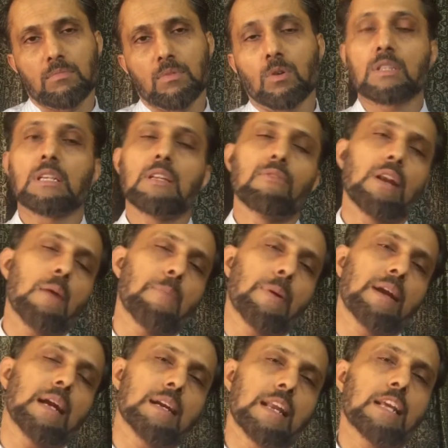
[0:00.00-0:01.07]
or the
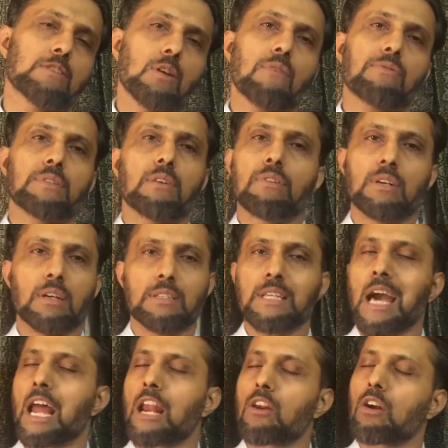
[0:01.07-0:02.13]
developing countries of the world,
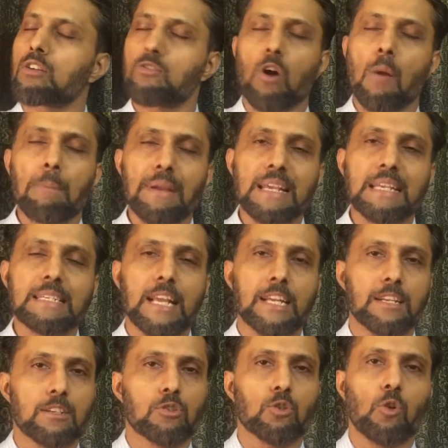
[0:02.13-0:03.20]
they are not
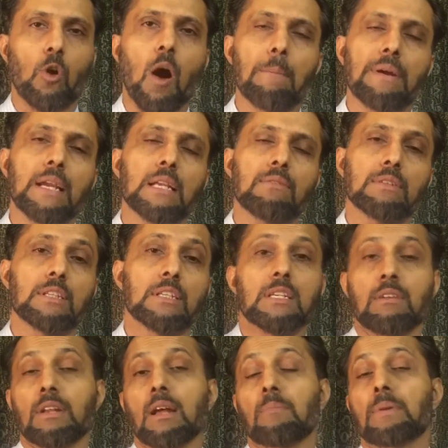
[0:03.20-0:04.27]
competent to compete with the
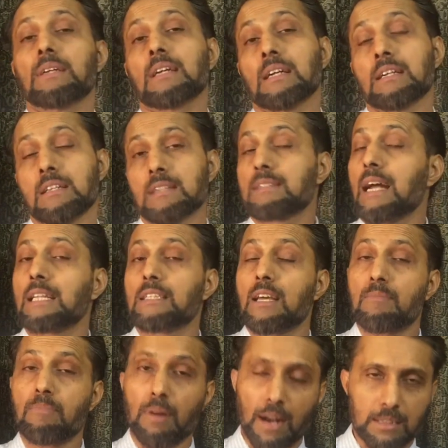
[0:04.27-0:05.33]
developed countries and
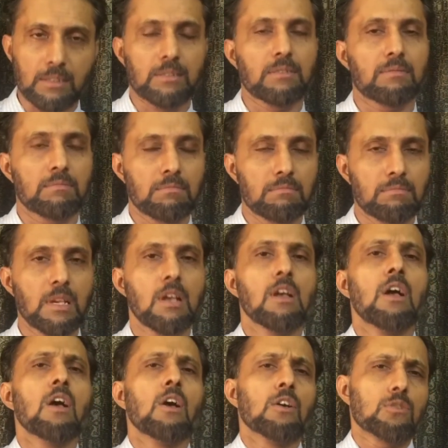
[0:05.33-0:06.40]
their products.
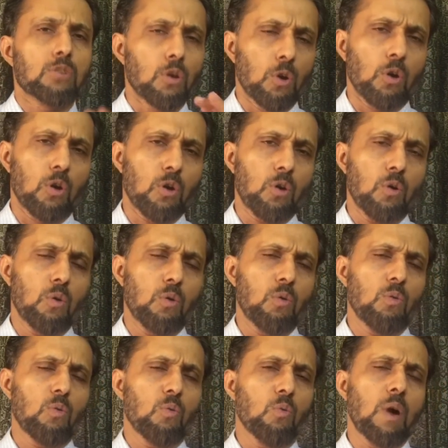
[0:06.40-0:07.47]
So
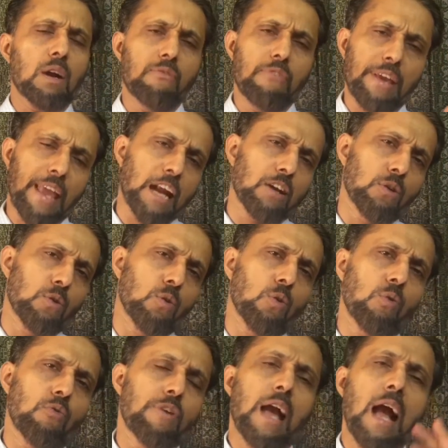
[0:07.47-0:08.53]
what we can do,
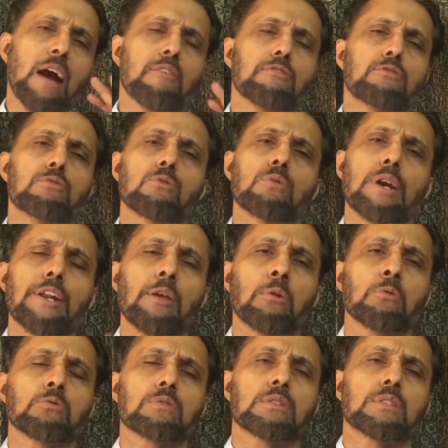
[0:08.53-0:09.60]
we have to
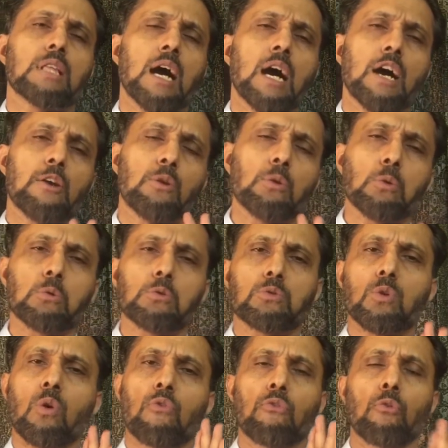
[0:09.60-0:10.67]
reduce the
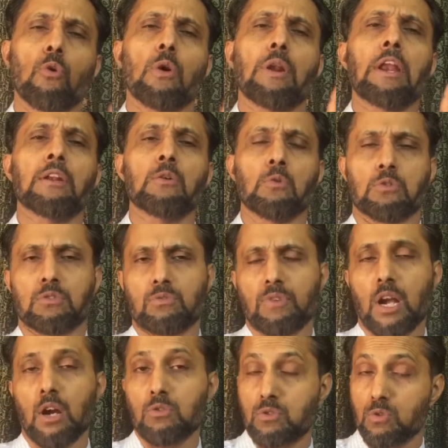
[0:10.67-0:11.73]
use of foreign goods.
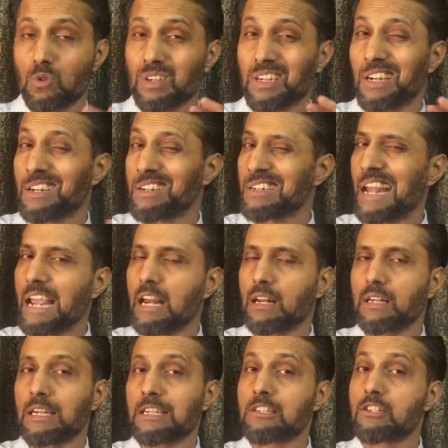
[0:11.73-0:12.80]
We have to
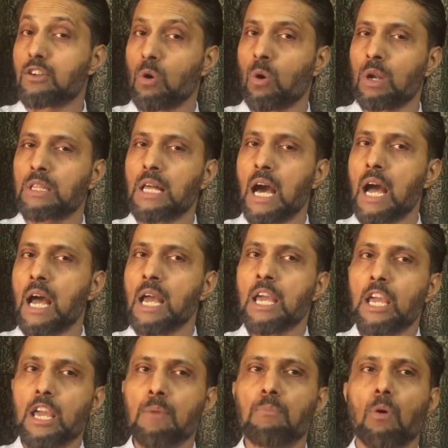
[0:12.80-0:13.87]
control the
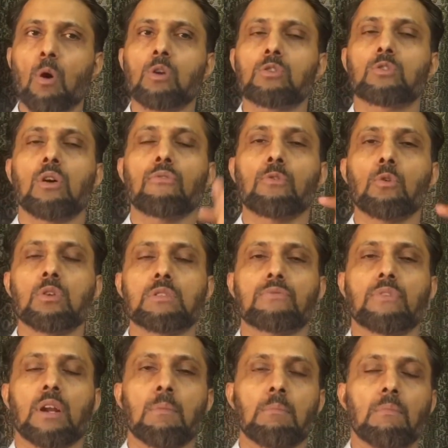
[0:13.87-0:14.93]
imports of goods
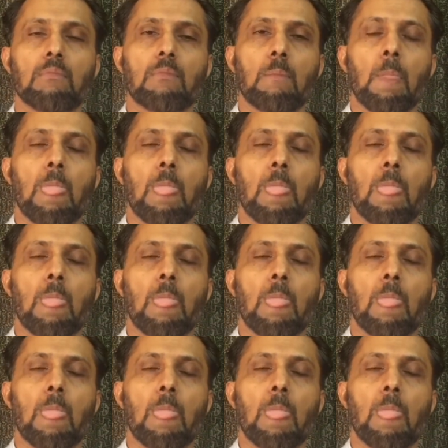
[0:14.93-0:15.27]
from